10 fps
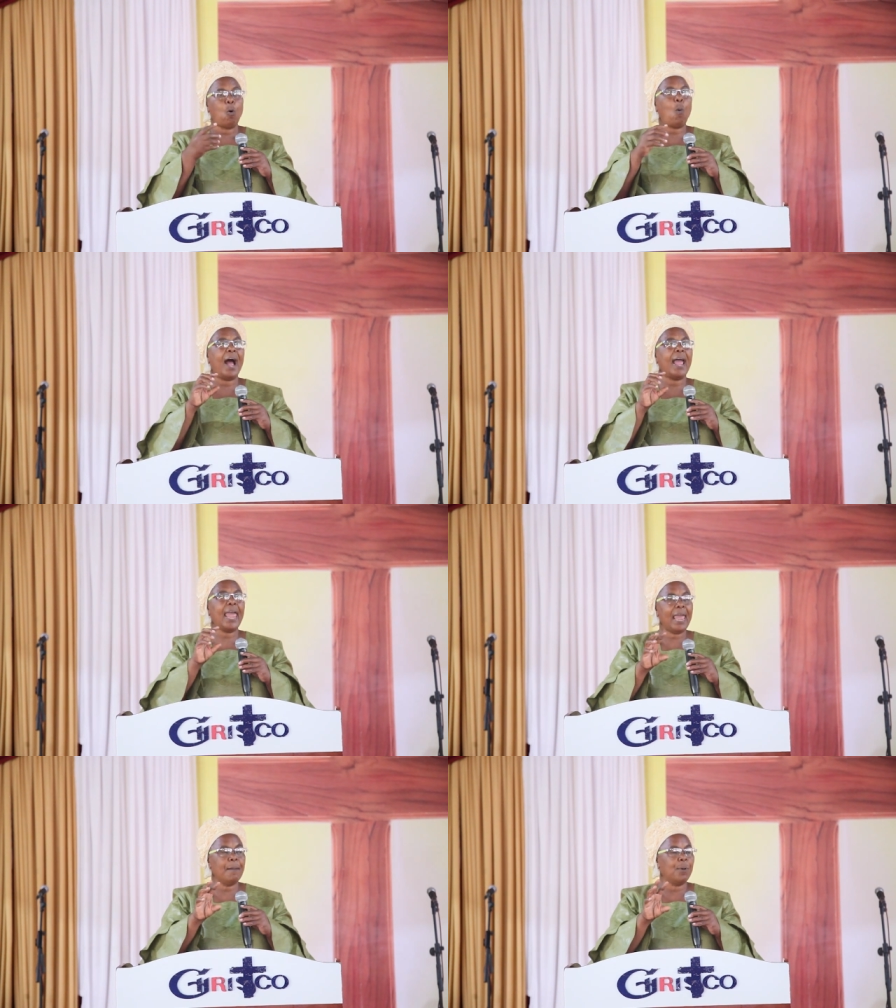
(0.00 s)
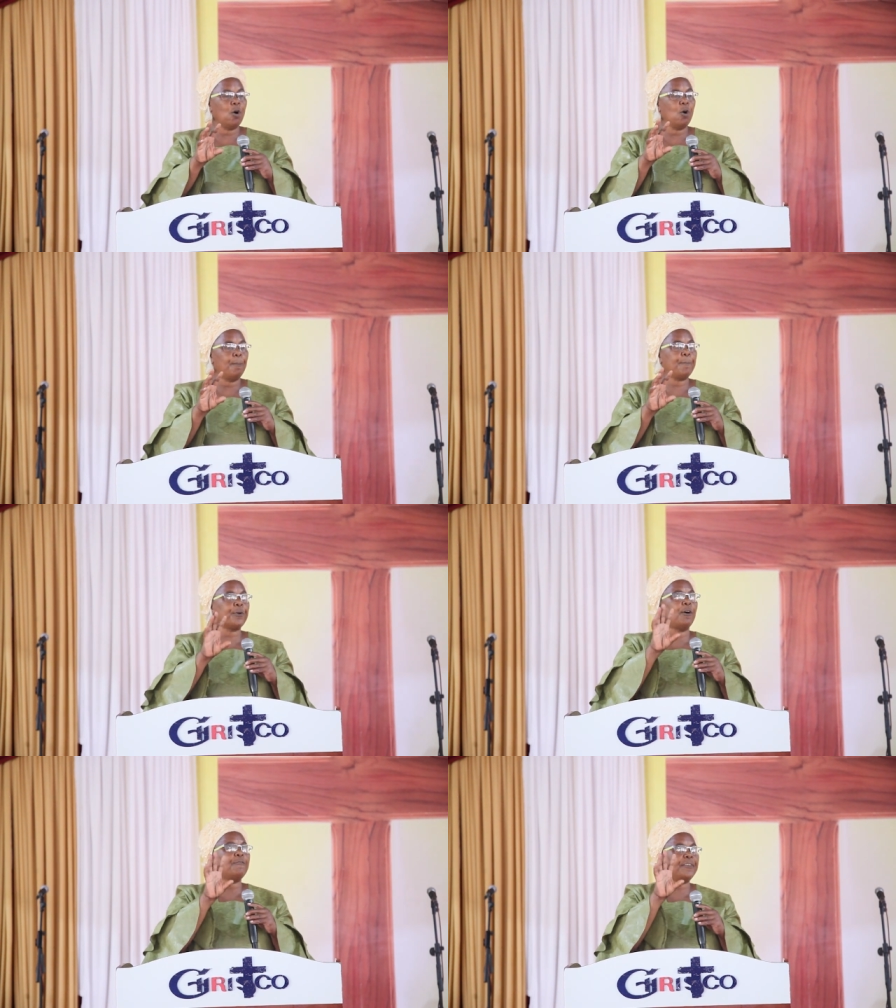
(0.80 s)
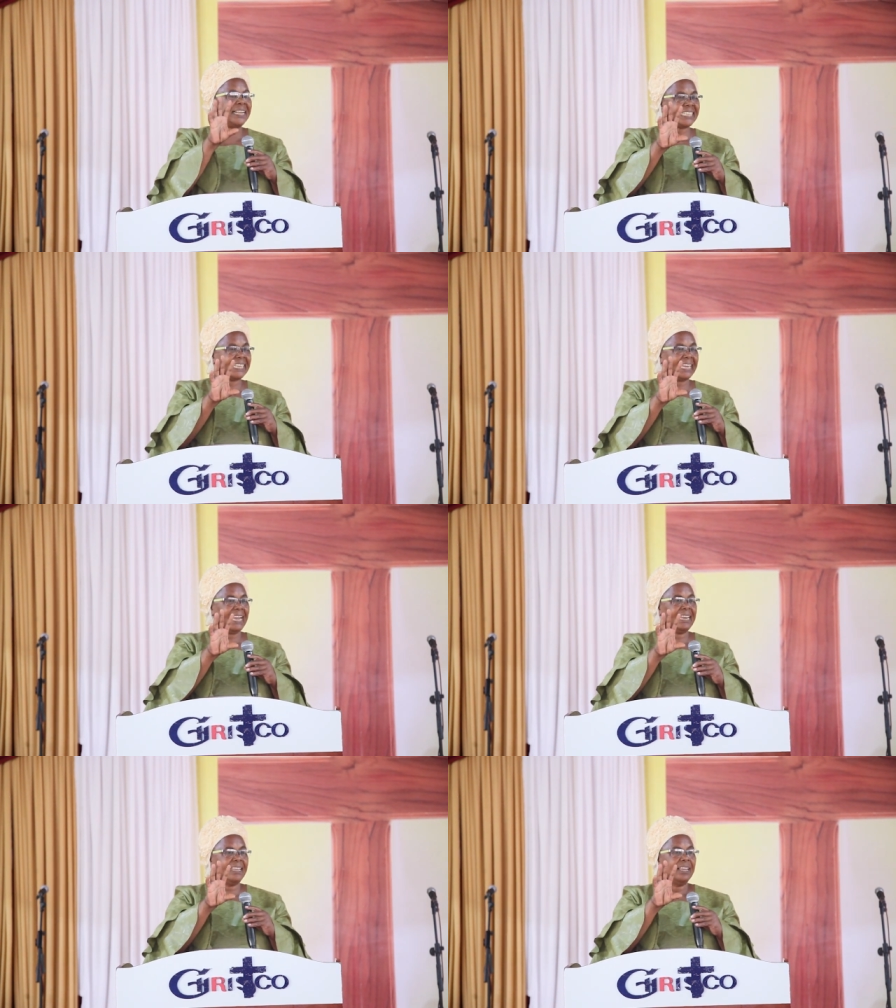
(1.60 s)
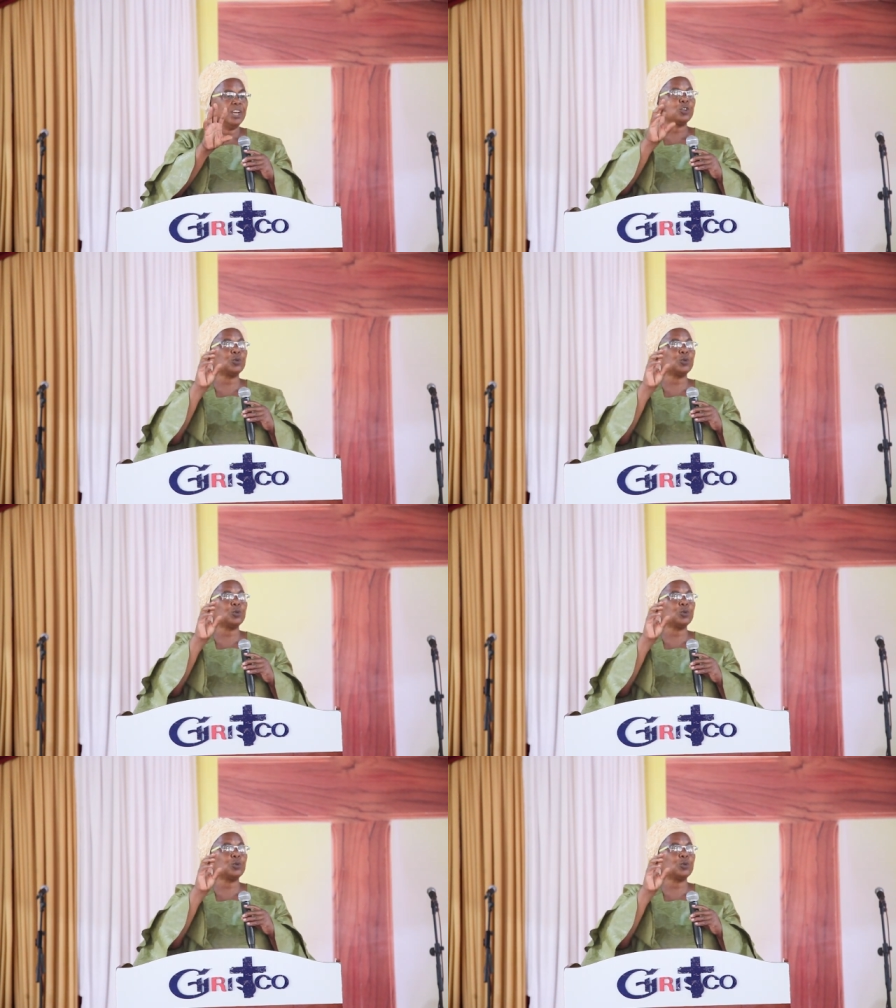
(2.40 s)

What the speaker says: were able prophetically